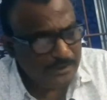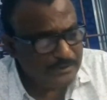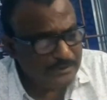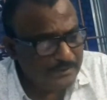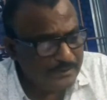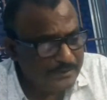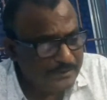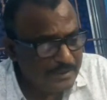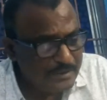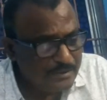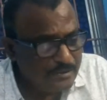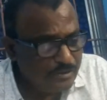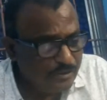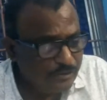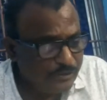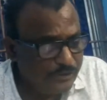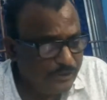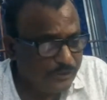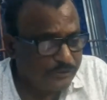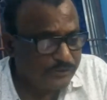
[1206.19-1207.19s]

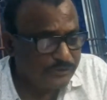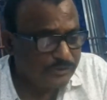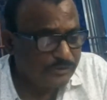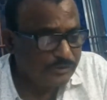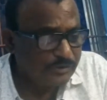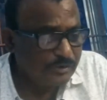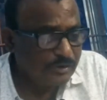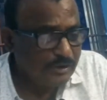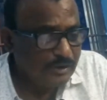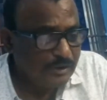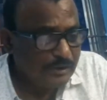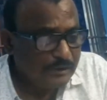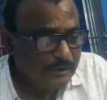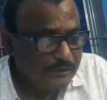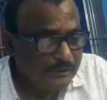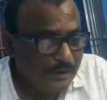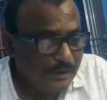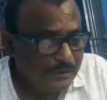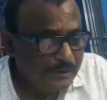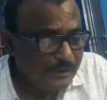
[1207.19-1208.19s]
dangerous that
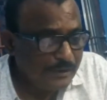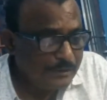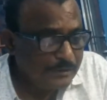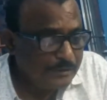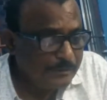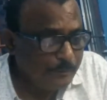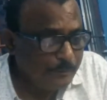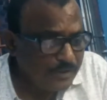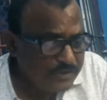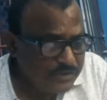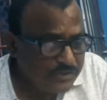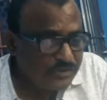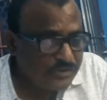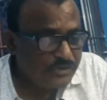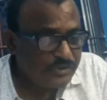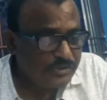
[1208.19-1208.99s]
it must